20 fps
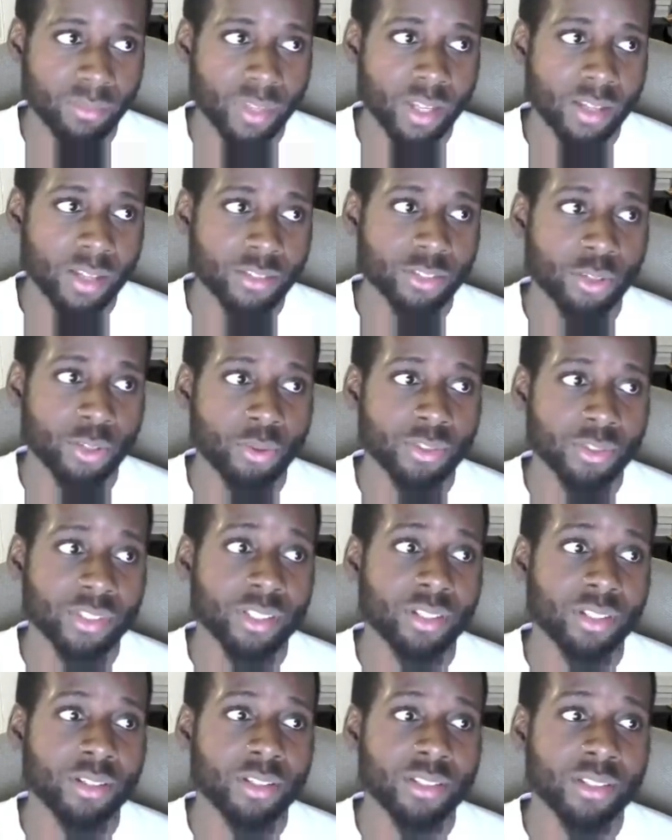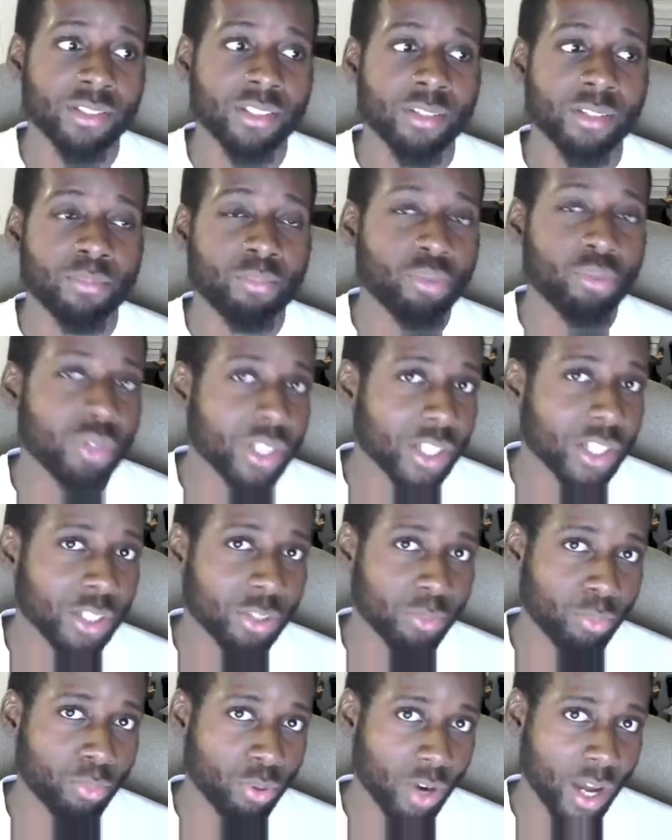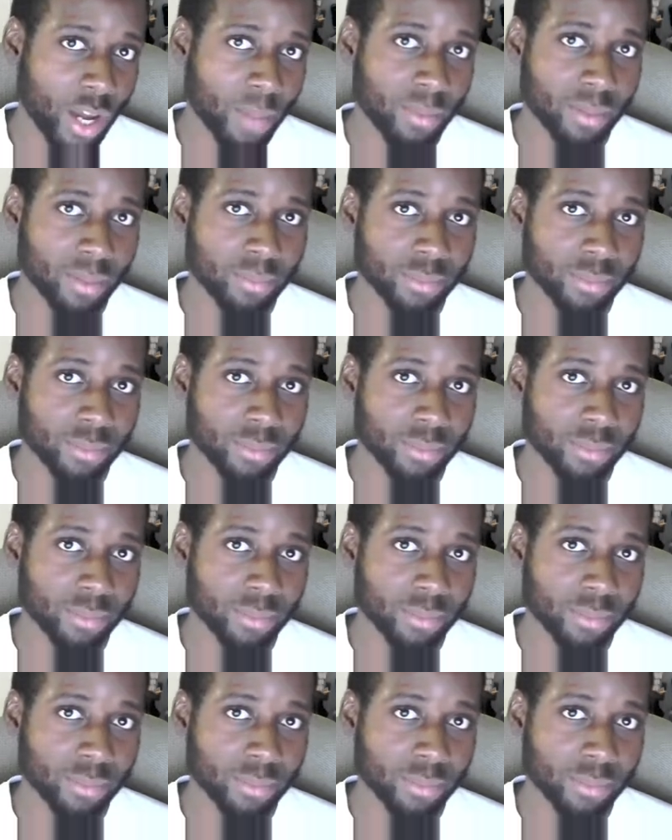So it's a pretty good problem.